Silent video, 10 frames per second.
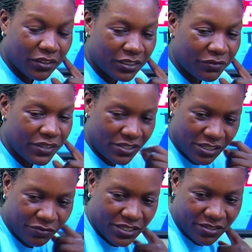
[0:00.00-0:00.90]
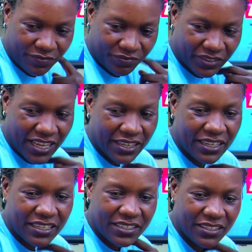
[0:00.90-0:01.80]
Defensively. That
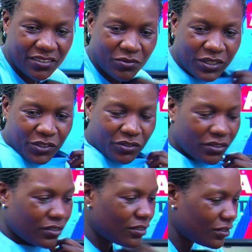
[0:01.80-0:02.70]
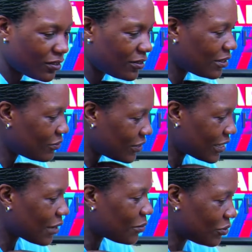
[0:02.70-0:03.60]
lady, when every
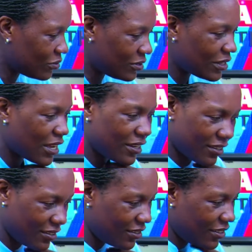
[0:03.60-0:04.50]
time you would turn,